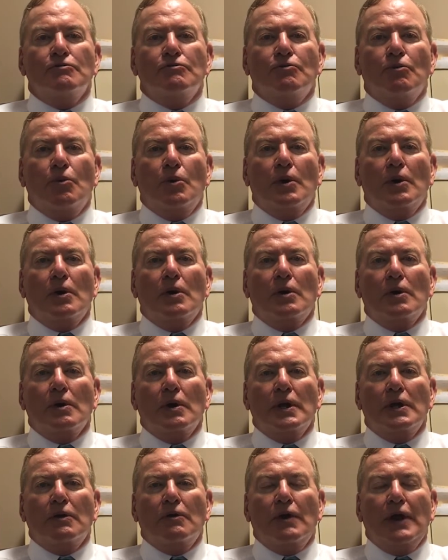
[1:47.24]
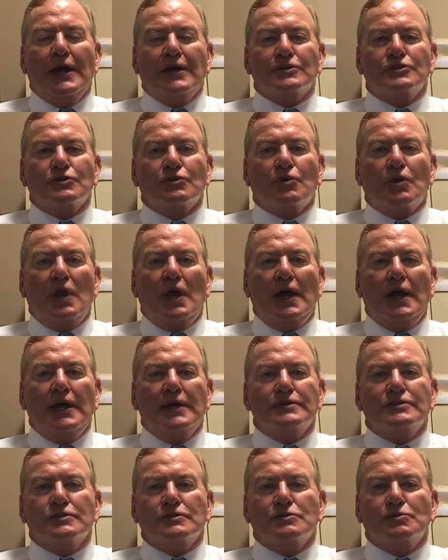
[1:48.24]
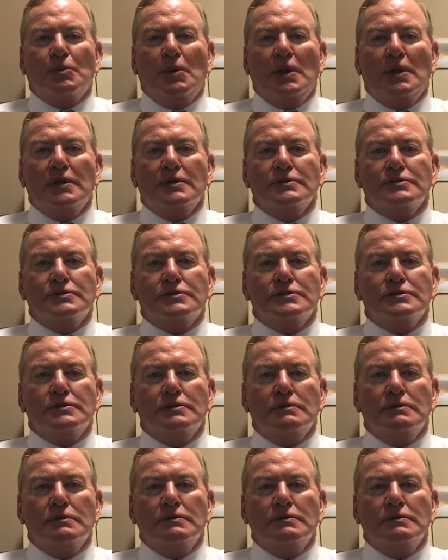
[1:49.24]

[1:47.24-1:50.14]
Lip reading: for international clients as well as